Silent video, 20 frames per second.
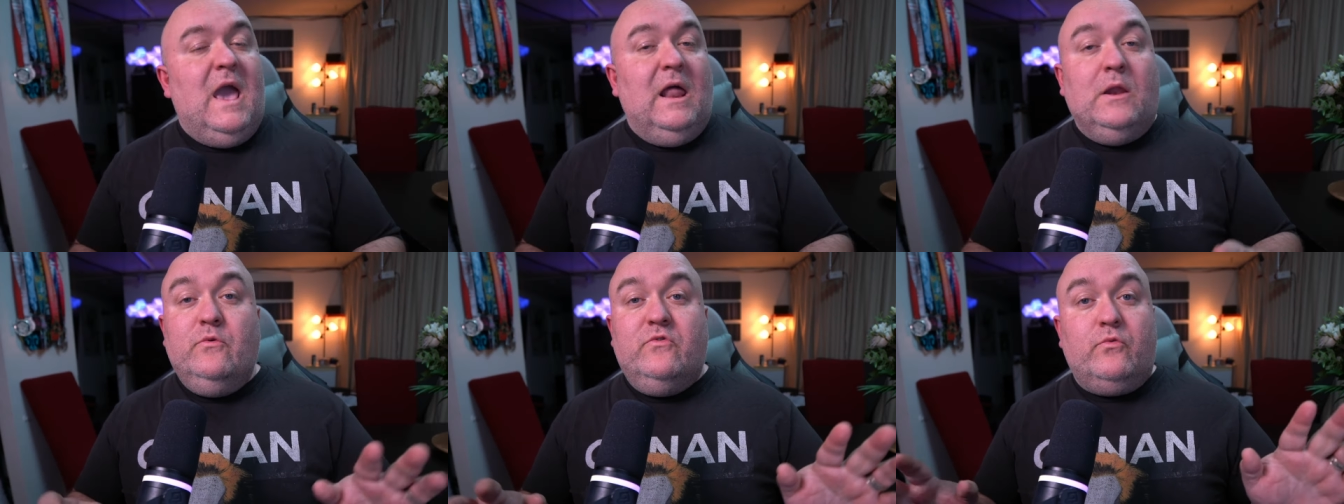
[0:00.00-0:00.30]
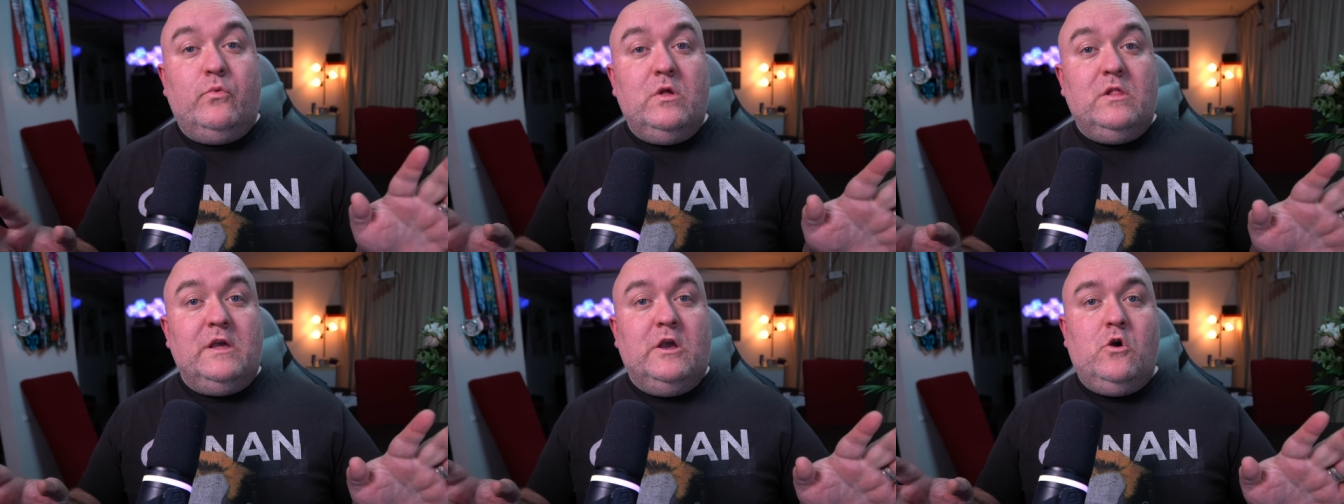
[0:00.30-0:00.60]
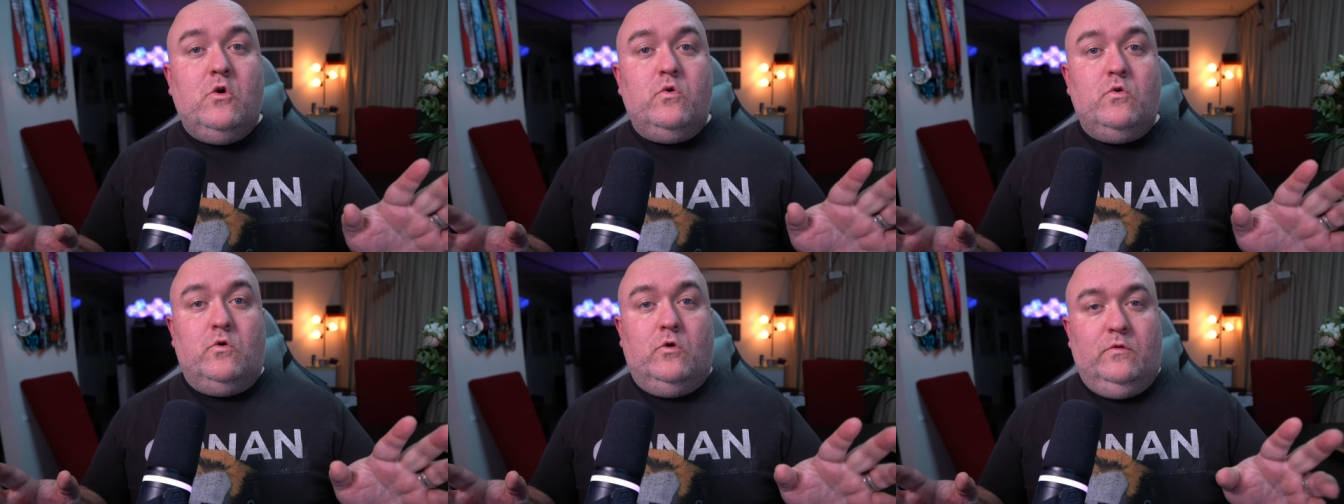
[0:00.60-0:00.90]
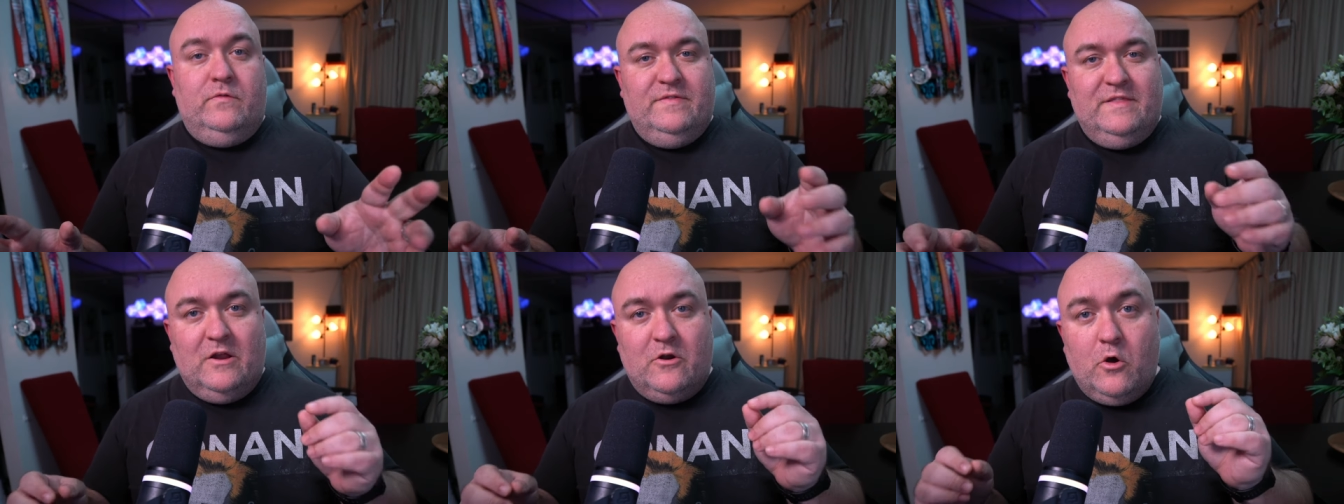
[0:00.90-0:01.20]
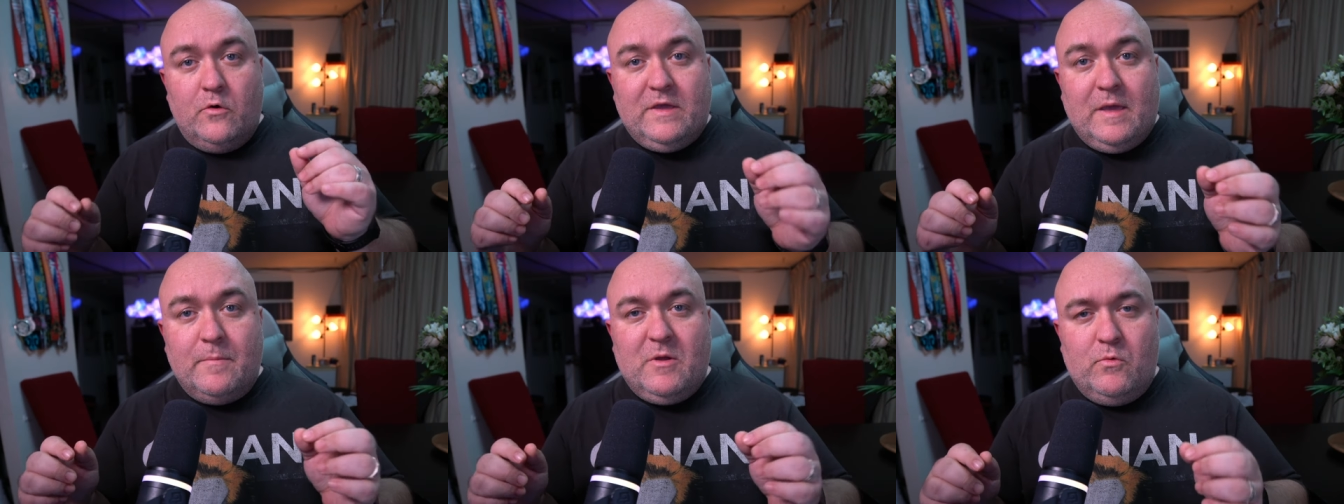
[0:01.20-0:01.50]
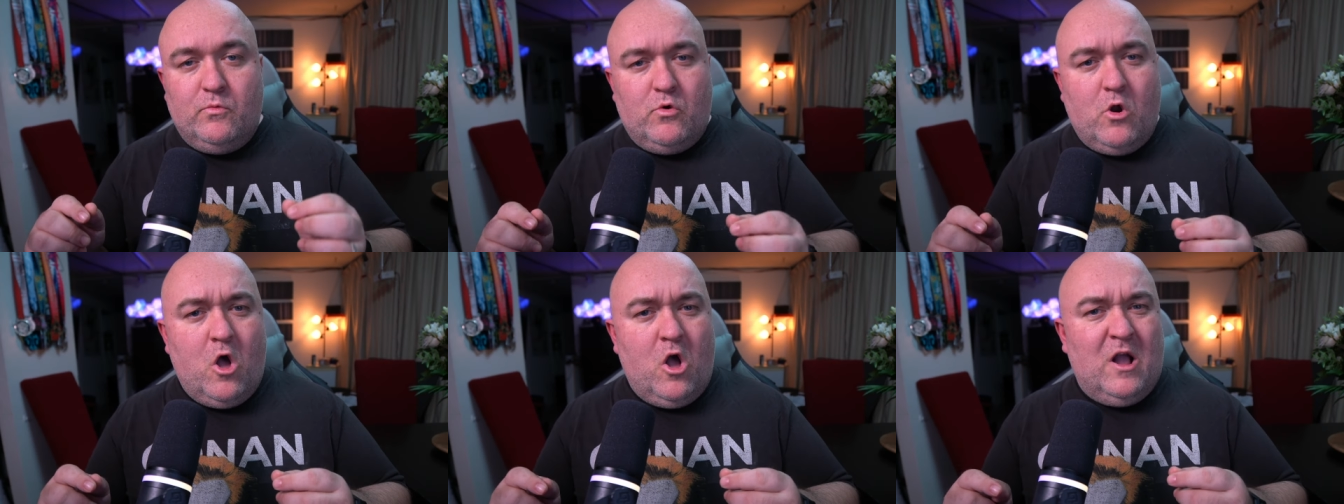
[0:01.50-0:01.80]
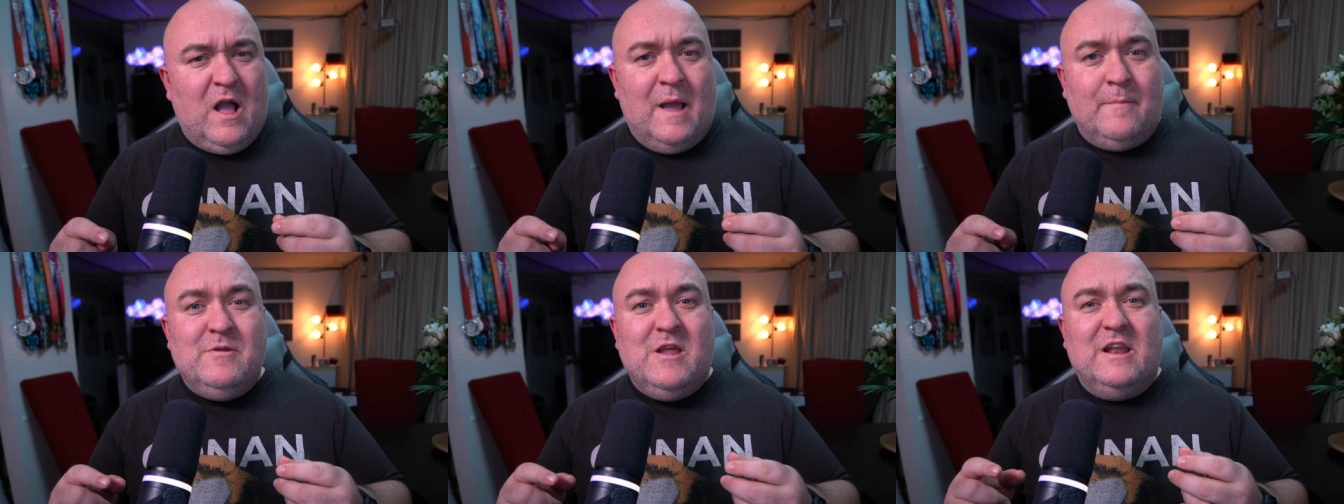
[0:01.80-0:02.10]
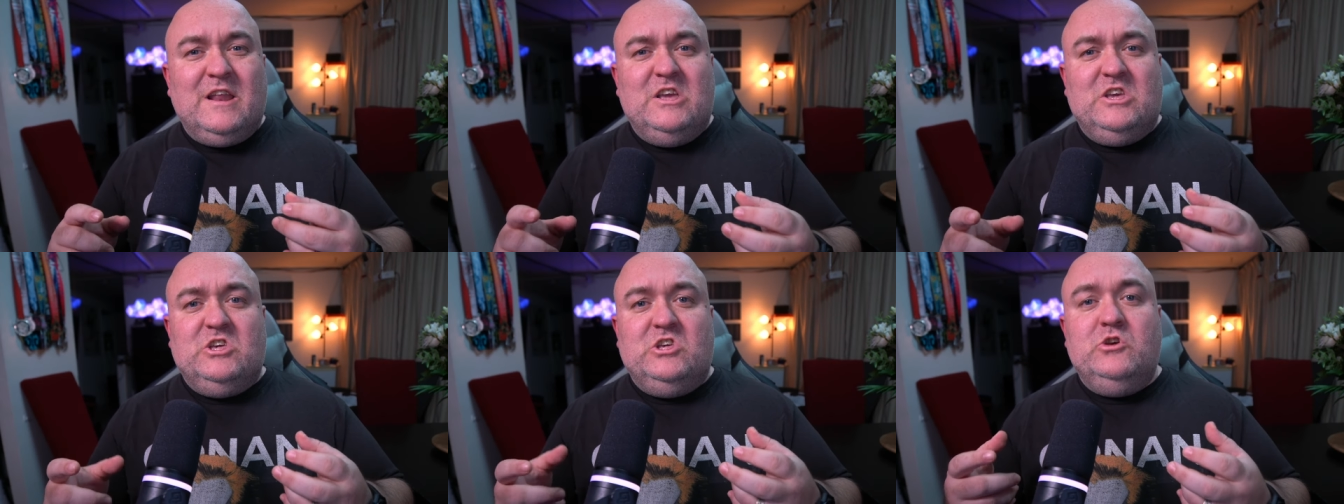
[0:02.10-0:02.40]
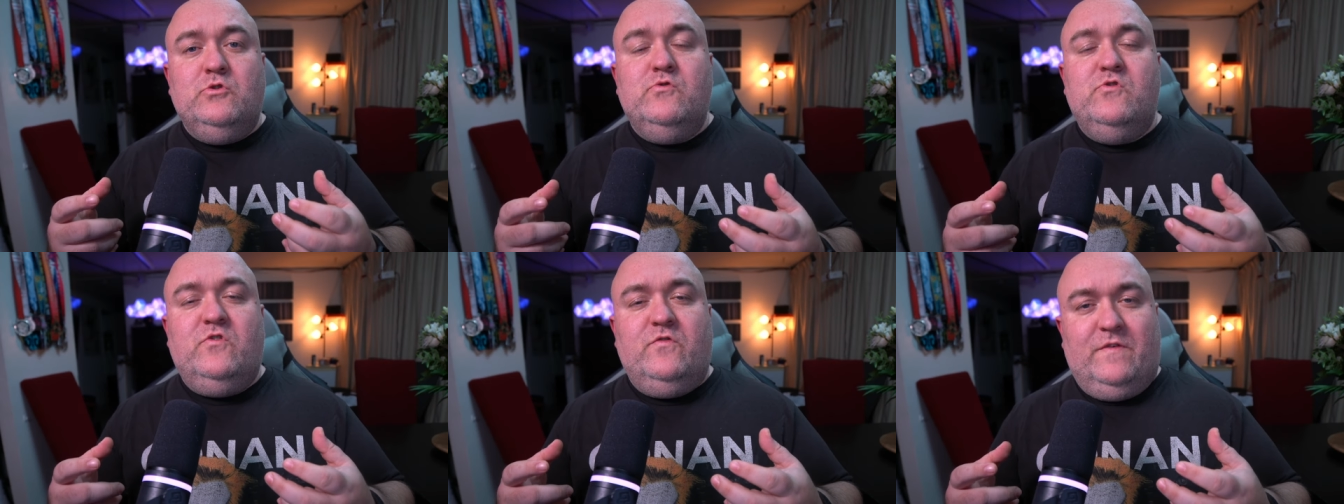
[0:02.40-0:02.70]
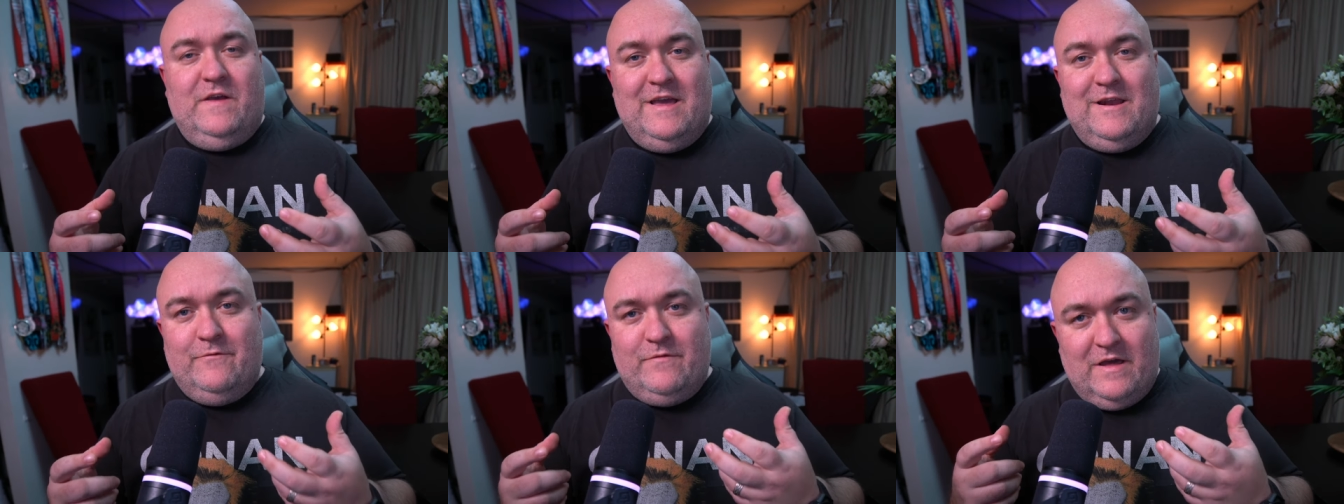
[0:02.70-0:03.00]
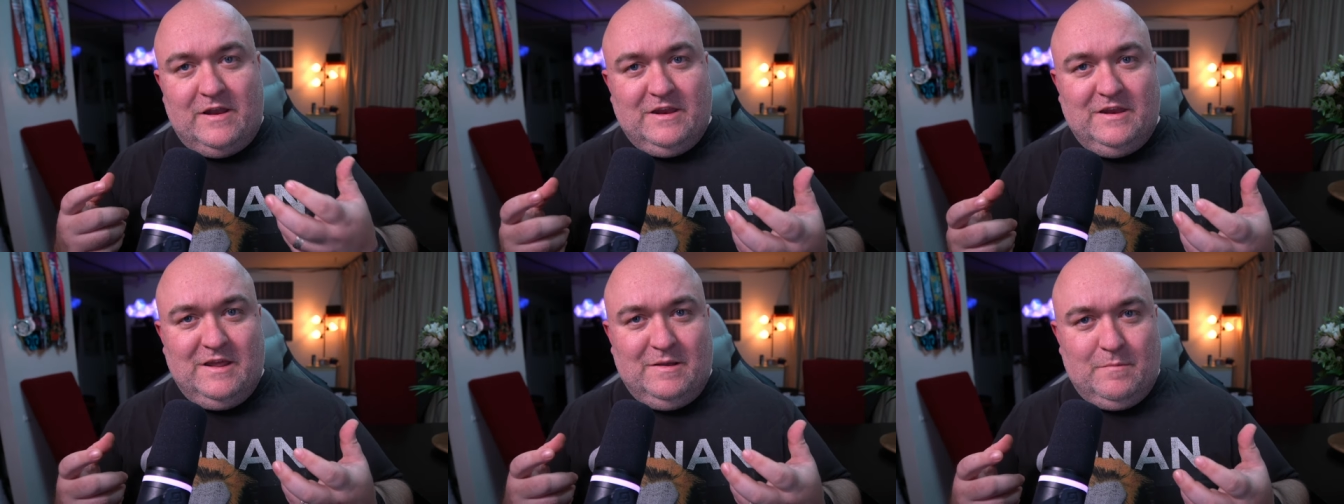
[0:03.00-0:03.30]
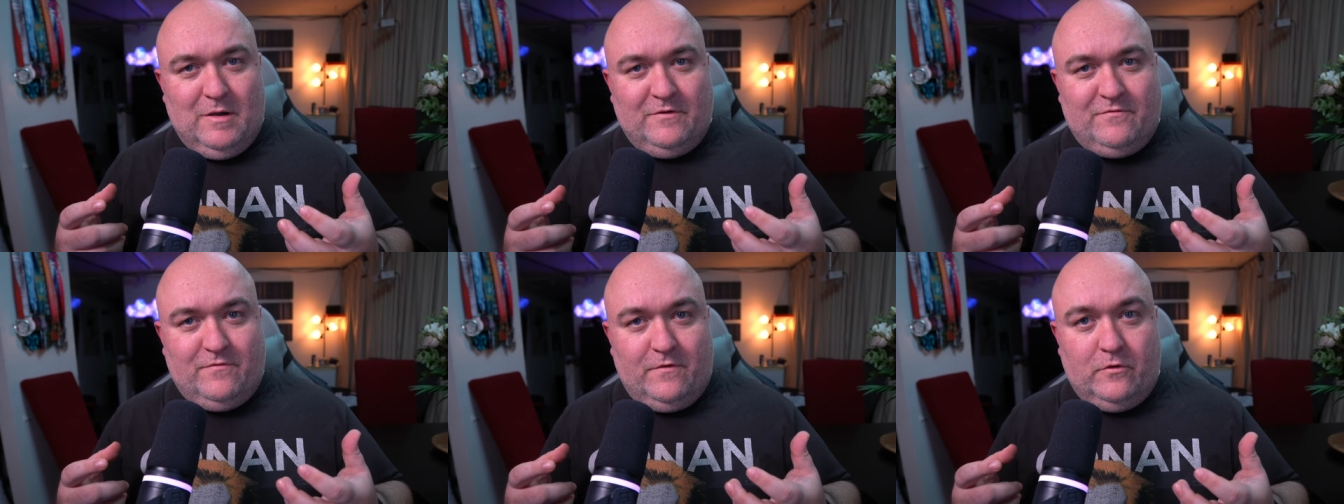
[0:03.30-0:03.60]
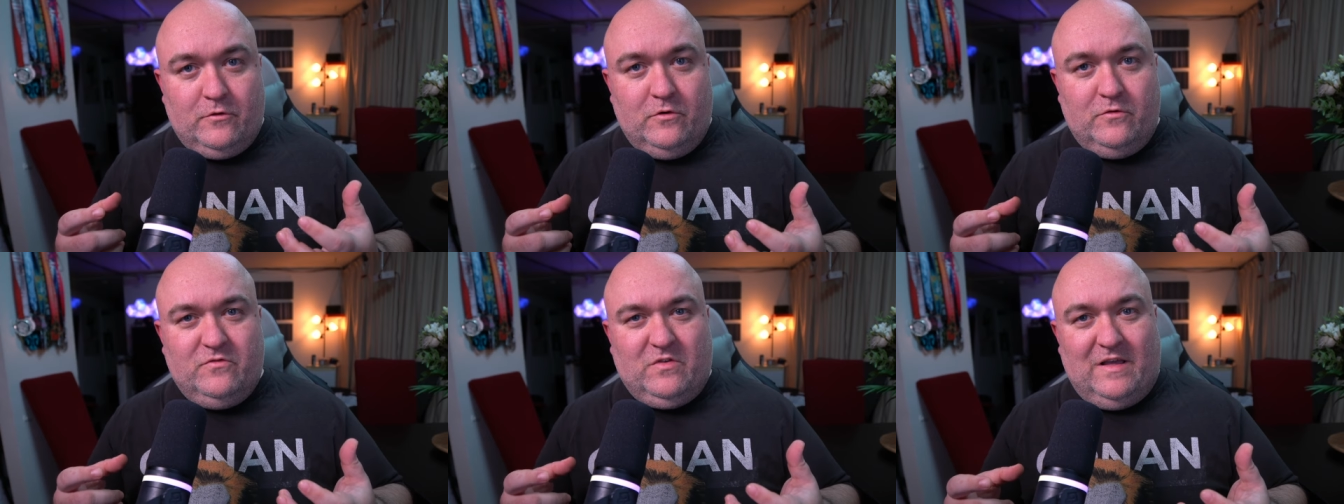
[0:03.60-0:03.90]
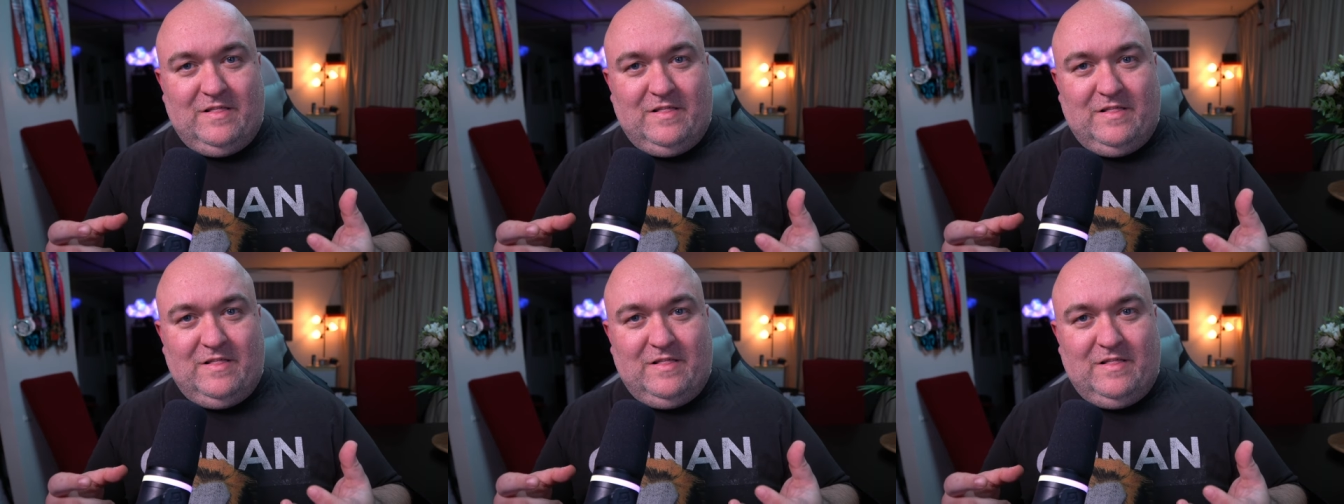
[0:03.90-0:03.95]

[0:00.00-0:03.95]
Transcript: and it was really cool. Now, don't get me wrong, I'm not a huge fan of editing my photos.